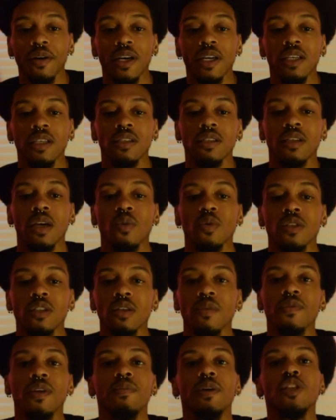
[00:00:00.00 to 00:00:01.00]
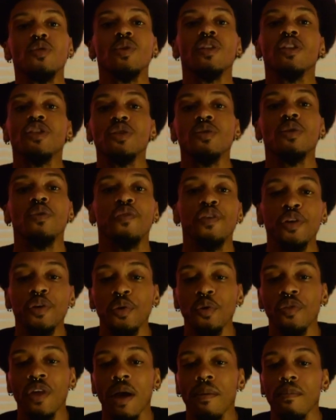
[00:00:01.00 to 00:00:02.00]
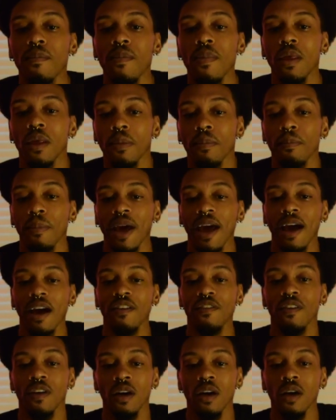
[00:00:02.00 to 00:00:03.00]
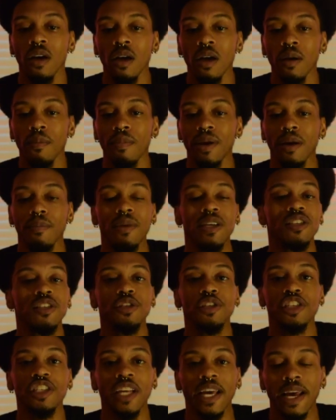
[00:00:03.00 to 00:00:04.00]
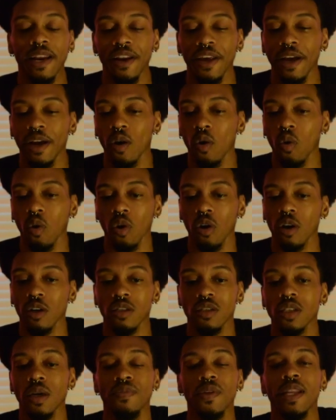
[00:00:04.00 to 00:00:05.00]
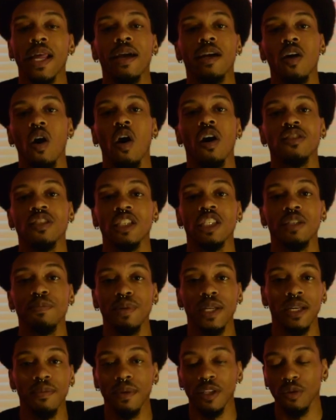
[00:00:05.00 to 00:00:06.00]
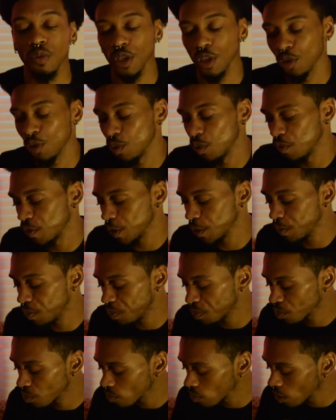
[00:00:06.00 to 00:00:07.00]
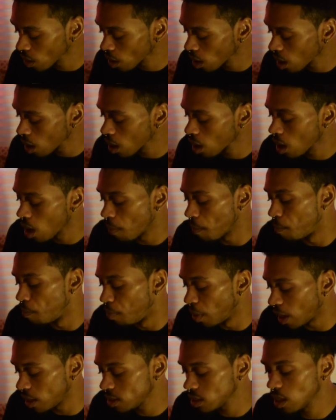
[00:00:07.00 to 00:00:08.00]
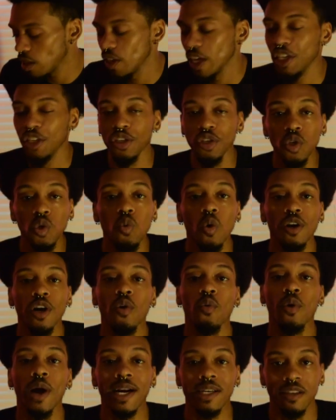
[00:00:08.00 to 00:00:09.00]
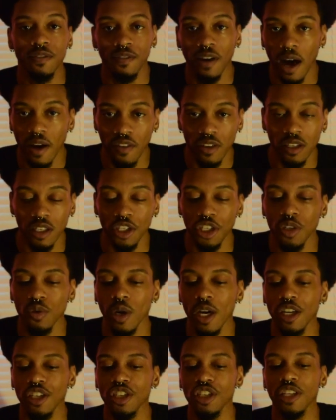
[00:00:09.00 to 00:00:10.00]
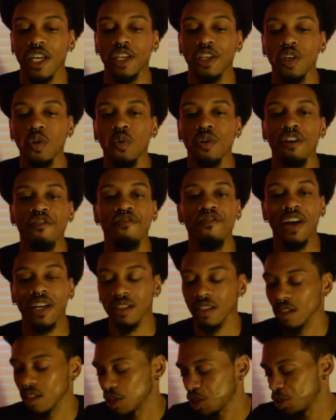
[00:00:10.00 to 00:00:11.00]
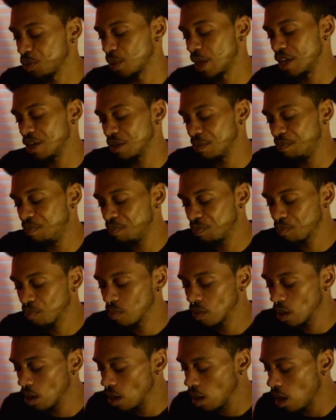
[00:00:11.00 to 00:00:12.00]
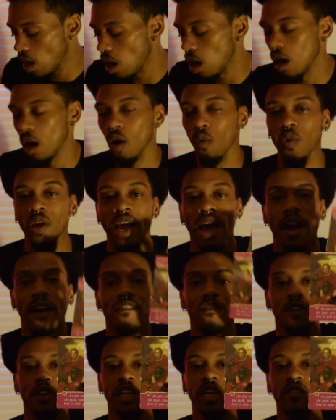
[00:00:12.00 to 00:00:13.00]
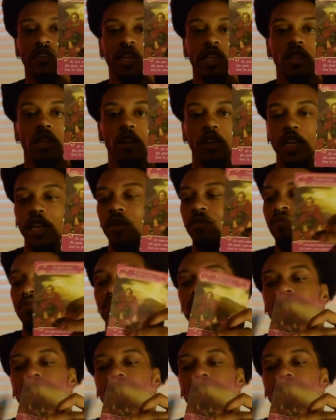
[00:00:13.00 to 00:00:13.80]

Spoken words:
is there was something between the two of you that may have been a misunderstanding or something that caused a split between the two of you. But they do want to rectify the situation. They do want to fix the situation. We have forgiving and learning,